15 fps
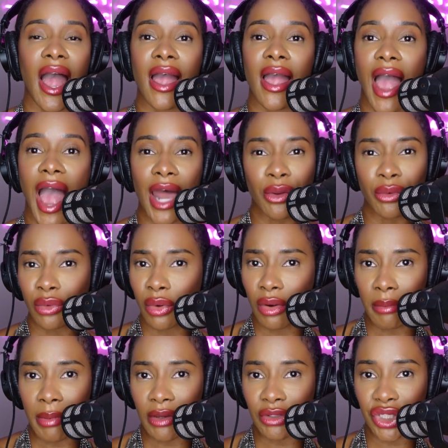I don't know
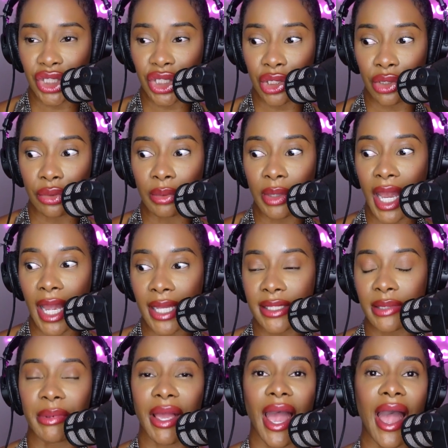about you guys,
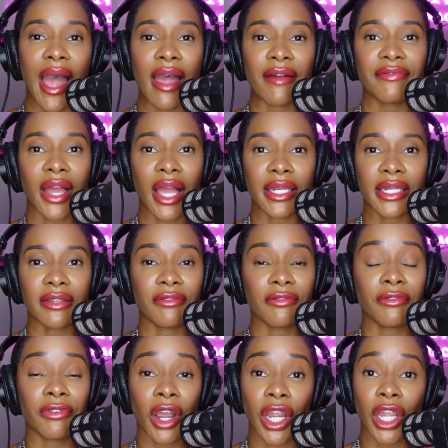but I find it
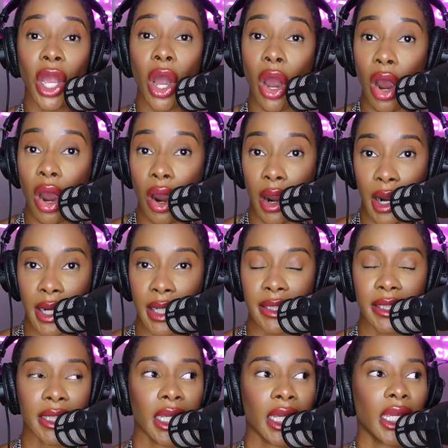very
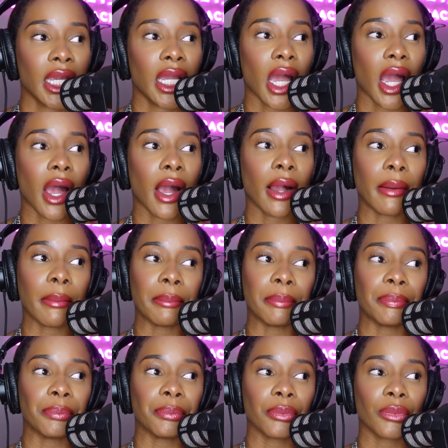hard
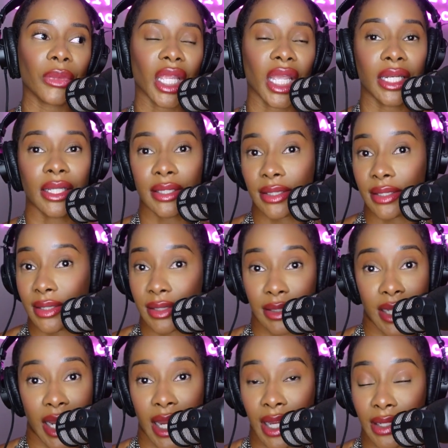in this
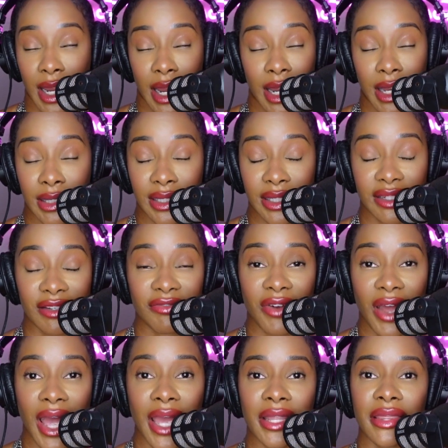day and age to
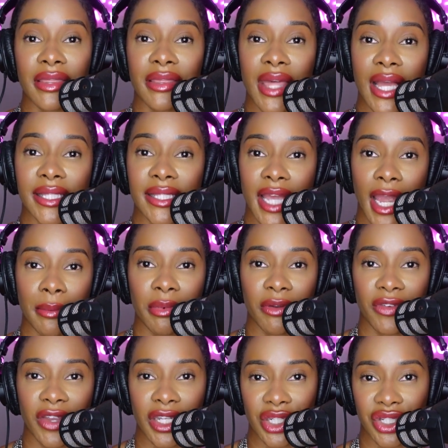find that type of
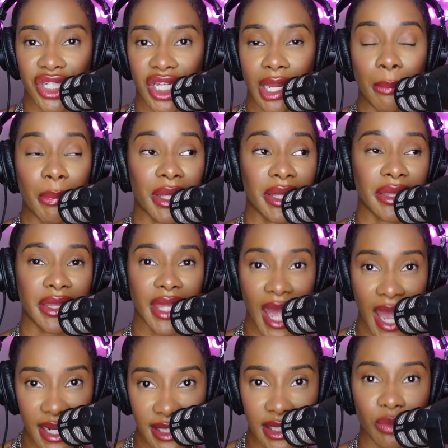energy. But
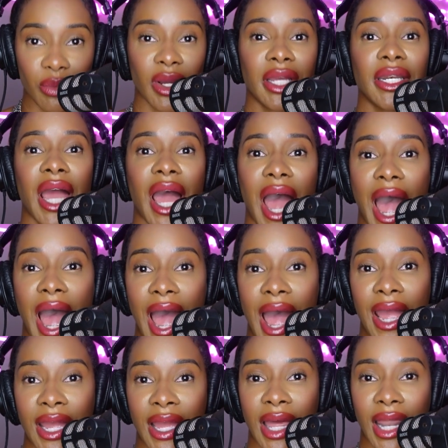that is what
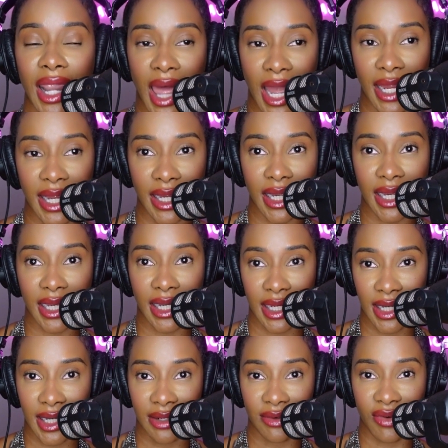I like,
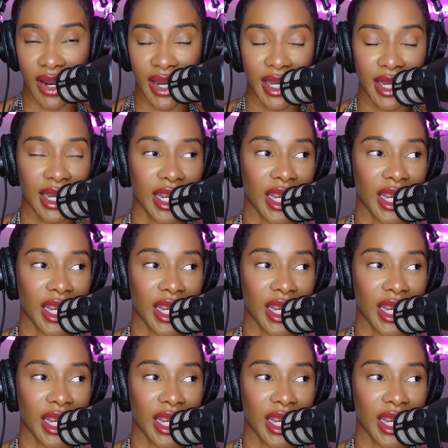right?